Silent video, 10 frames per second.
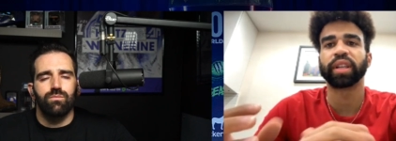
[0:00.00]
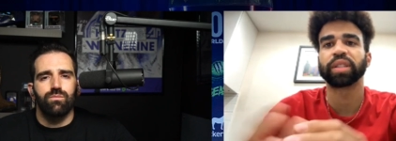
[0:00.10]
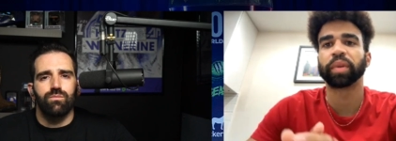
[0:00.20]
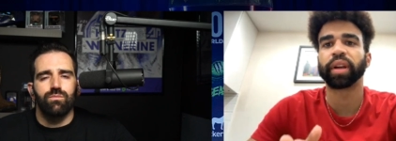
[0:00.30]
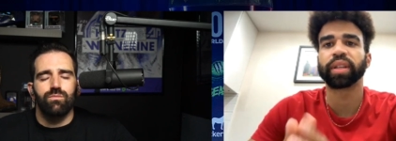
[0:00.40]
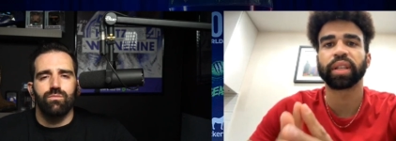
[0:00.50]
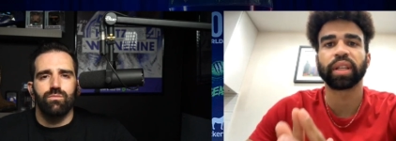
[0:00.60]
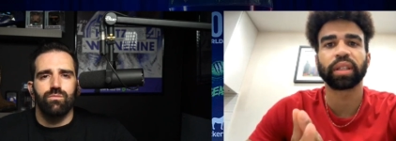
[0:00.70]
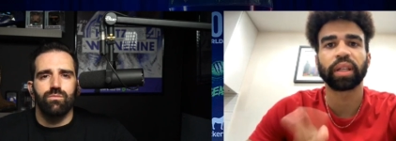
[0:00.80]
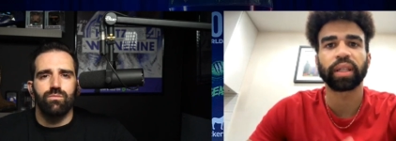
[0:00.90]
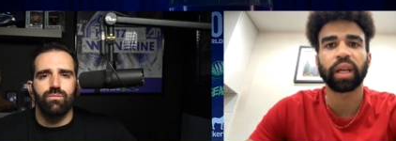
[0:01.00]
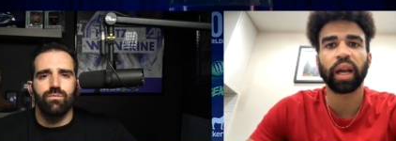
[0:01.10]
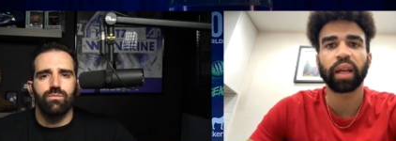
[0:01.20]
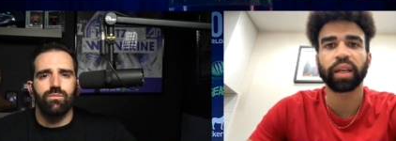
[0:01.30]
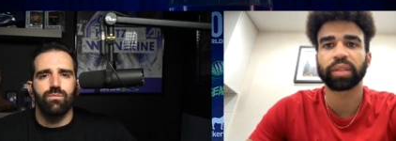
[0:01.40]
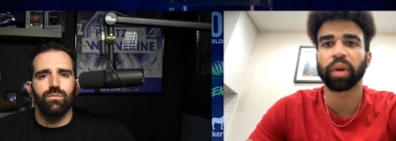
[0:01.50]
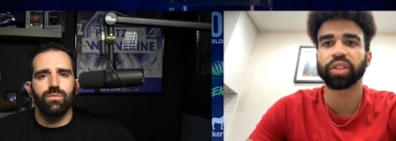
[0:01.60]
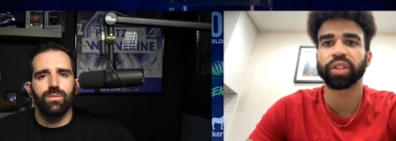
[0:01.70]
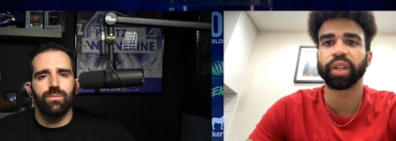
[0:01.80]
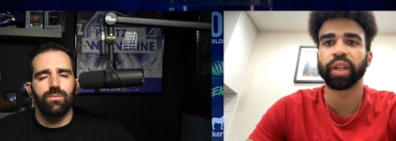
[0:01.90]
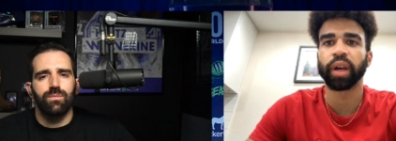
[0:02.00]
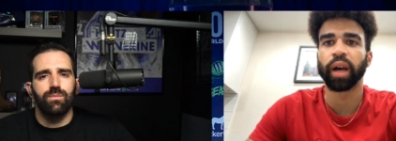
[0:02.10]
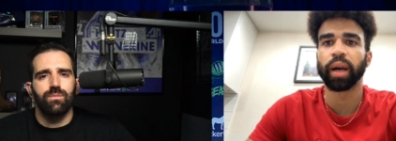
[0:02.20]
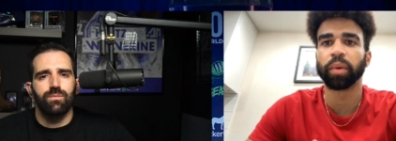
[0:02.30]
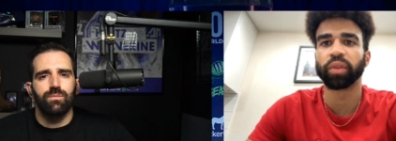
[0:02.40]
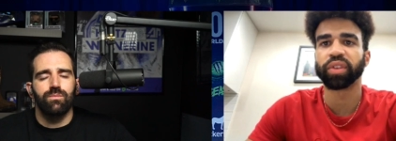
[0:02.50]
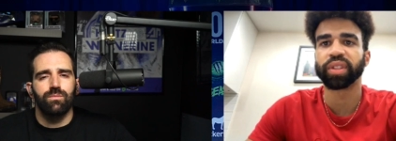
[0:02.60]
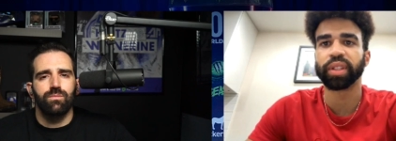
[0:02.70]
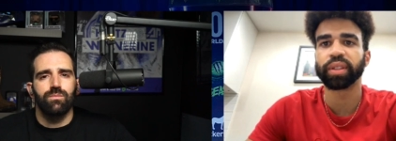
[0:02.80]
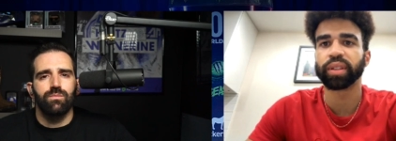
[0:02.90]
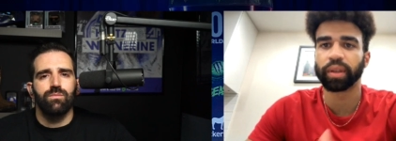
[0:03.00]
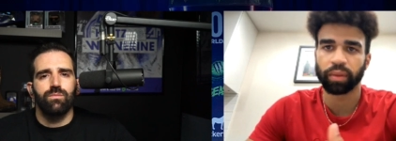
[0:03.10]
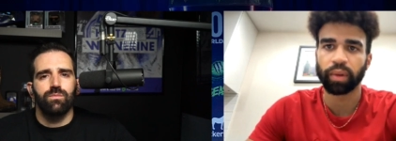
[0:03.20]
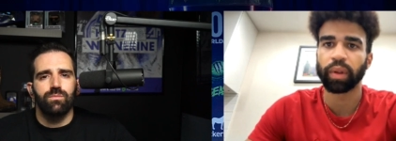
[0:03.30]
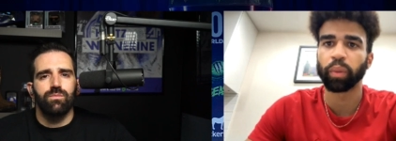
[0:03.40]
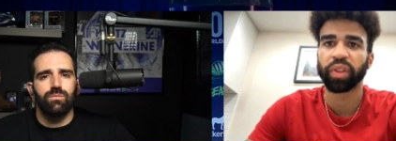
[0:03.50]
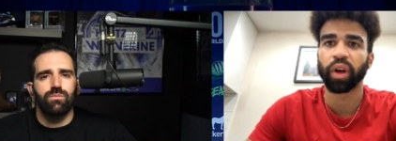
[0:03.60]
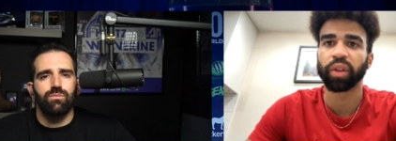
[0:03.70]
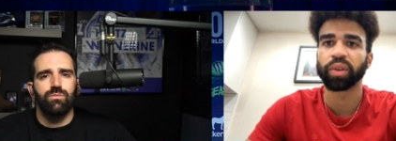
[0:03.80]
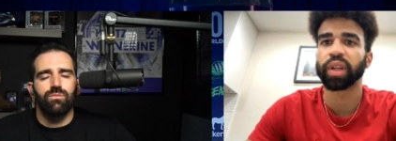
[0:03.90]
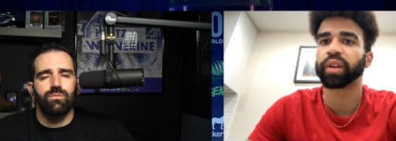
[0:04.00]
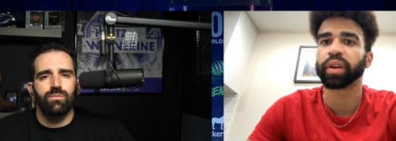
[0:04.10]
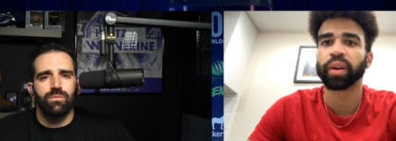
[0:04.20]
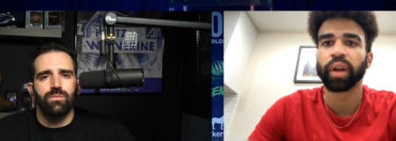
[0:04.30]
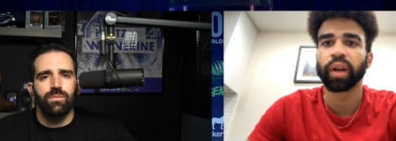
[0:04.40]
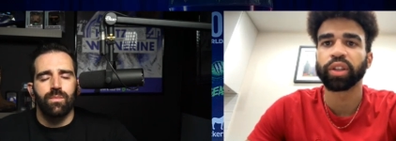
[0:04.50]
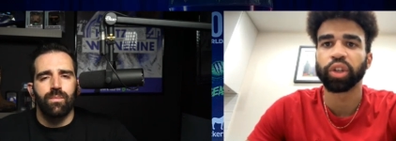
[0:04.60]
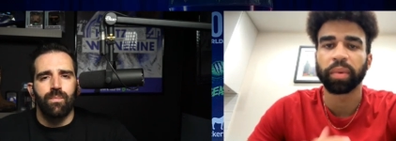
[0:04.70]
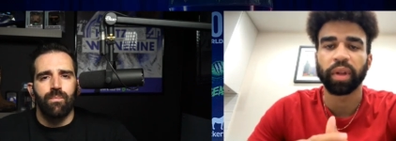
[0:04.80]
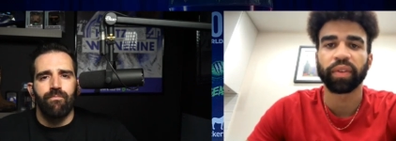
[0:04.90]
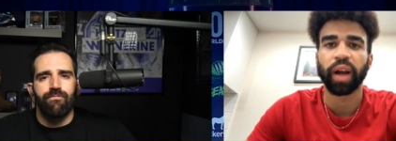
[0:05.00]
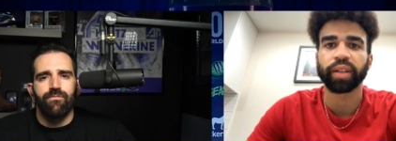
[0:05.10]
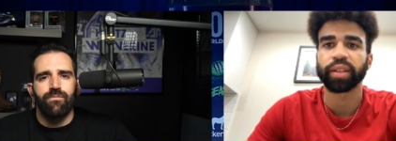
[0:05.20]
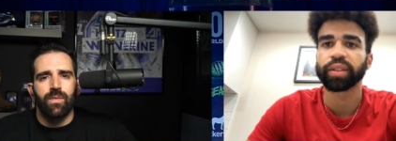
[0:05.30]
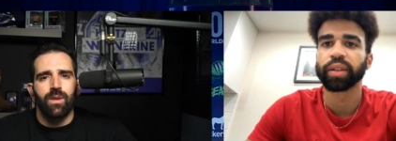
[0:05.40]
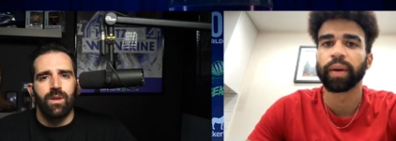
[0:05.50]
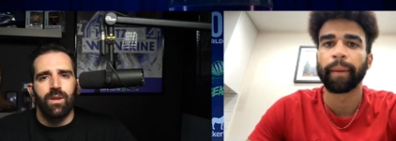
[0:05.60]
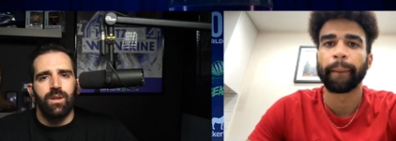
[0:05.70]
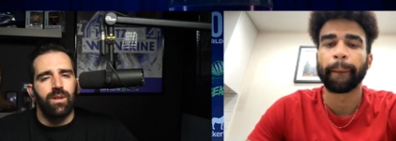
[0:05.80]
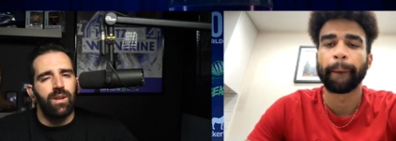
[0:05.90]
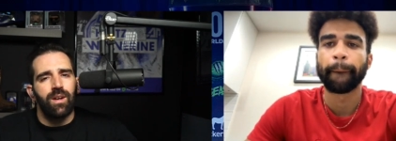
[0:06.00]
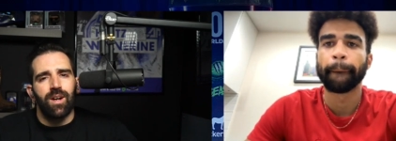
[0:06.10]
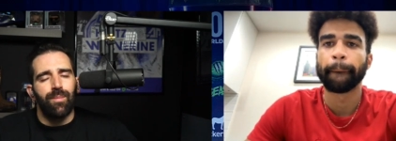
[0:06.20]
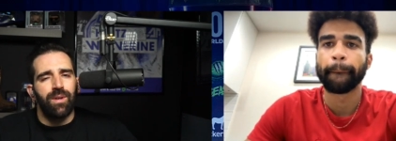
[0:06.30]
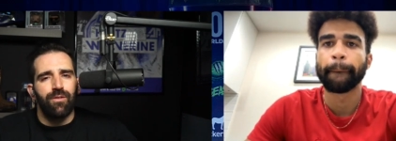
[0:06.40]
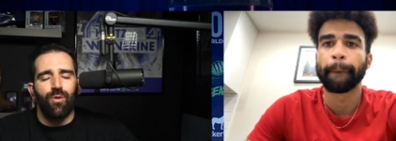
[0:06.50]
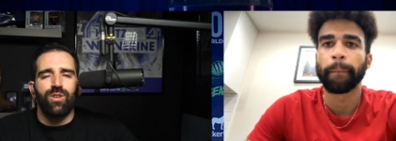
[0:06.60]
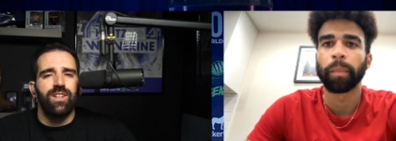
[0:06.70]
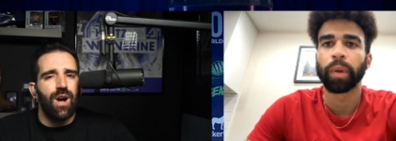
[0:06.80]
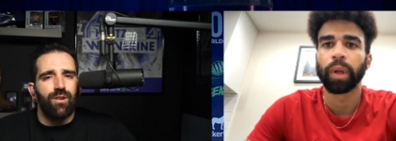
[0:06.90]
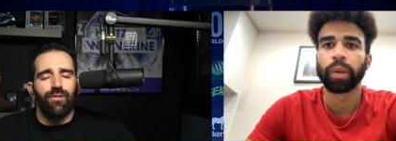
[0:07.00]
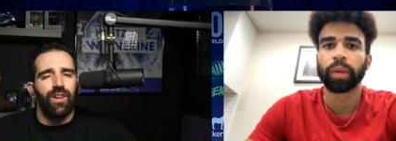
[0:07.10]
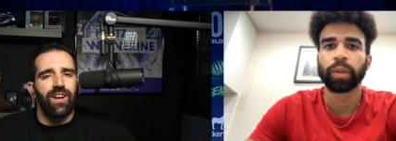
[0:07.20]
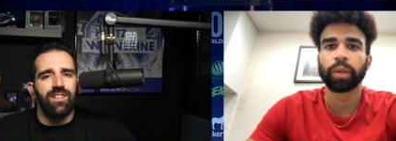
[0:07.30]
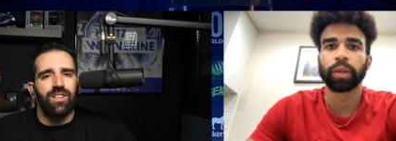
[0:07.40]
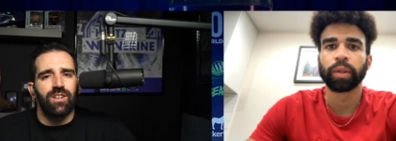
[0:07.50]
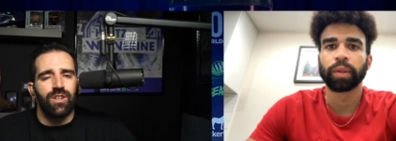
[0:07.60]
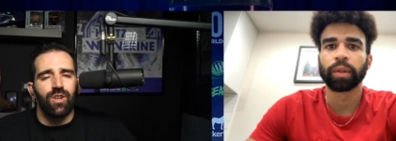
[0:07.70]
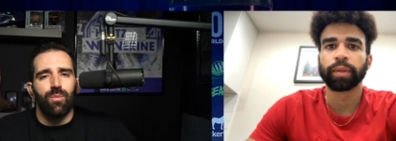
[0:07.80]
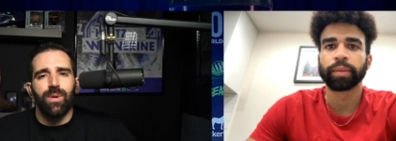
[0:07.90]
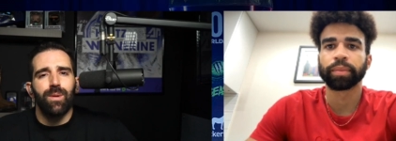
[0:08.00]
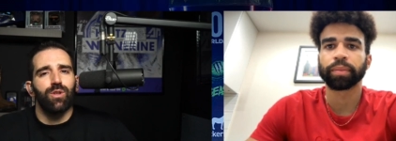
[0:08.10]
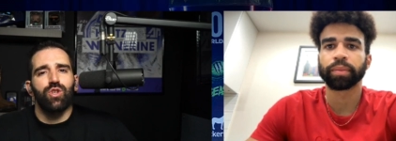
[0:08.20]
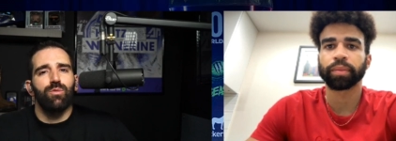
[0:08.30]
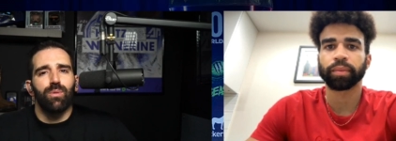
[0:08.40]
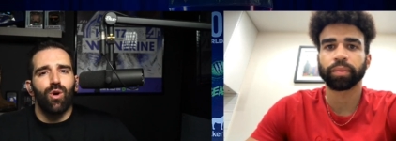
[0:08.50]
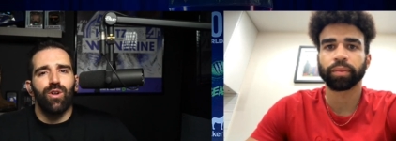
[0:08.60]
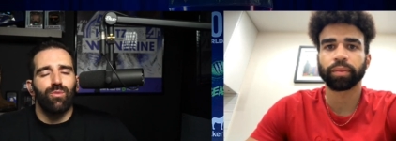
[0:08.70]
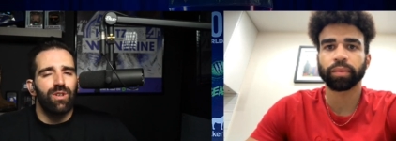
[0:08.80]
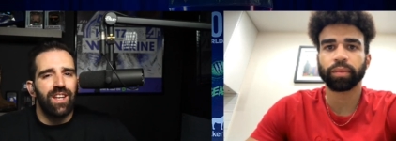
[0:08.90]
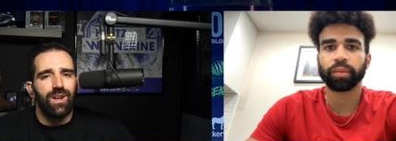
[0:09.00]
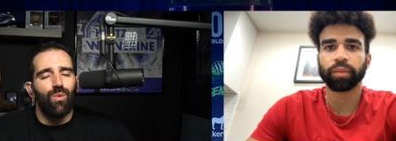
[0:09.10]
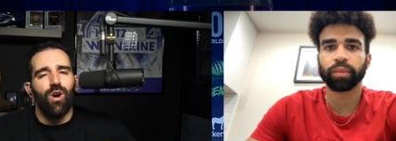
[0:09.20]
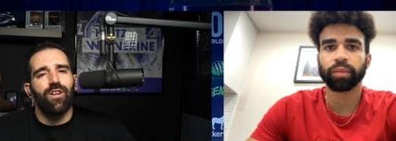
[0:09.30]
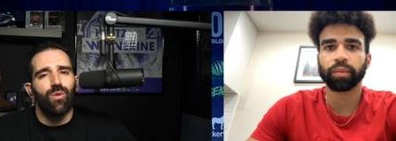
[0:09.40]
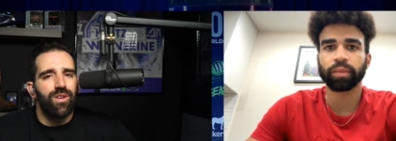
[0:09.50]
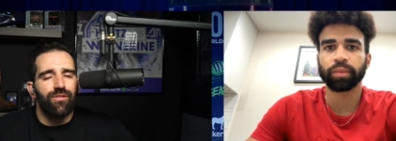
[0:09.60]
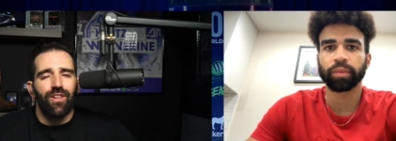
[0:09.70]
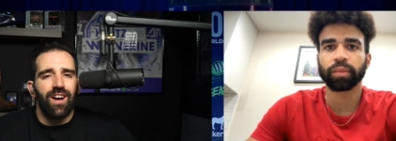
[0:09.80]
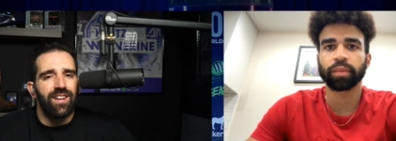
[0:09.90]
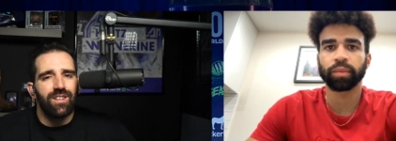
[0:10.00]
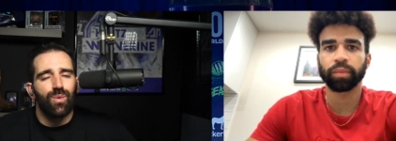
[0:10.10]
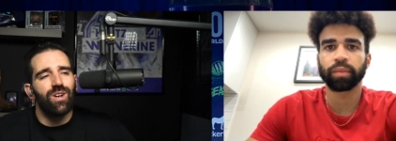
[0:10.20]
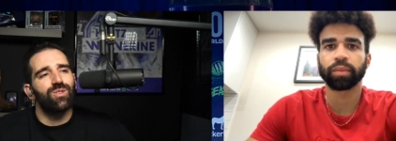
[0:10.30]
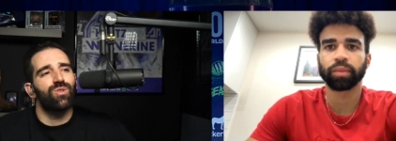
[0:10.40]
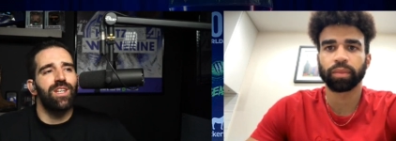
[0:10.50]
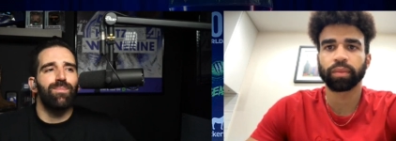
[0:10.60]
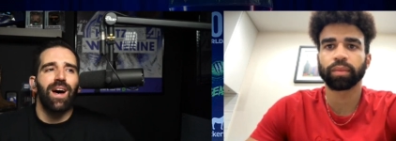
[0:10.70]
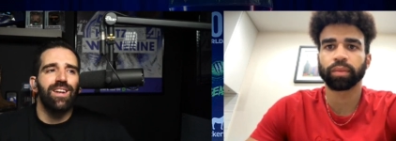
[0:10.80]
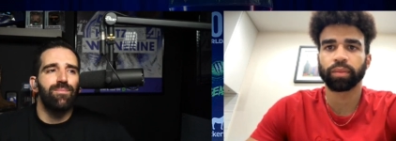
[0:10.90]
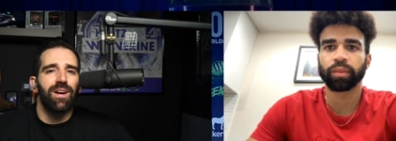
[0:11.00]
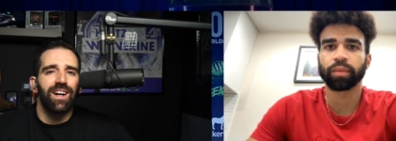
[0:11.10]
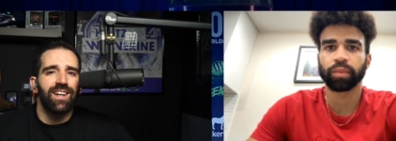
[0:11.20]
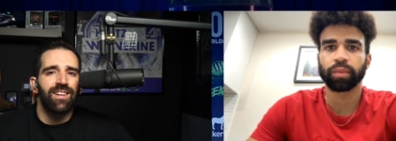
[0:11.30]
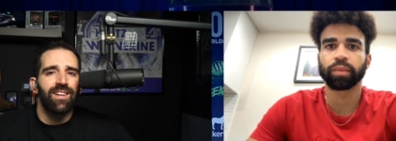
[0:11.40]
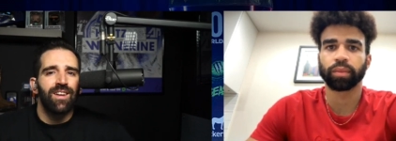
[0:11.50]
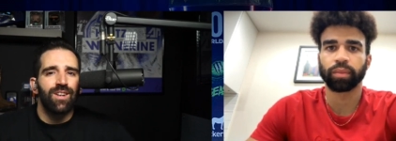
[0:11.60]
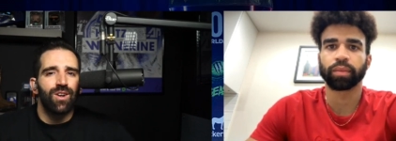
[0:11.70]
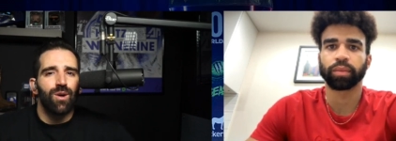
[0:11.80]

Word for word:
Speaker 1: experience anything like that, especially um, overseas and with all mm-hmm. those other contributing factors.
Speaker 2: Yeah, I mean, 14 hour flight, you know, people do bloat and retain water when flying as well. So keep that in mind. You know,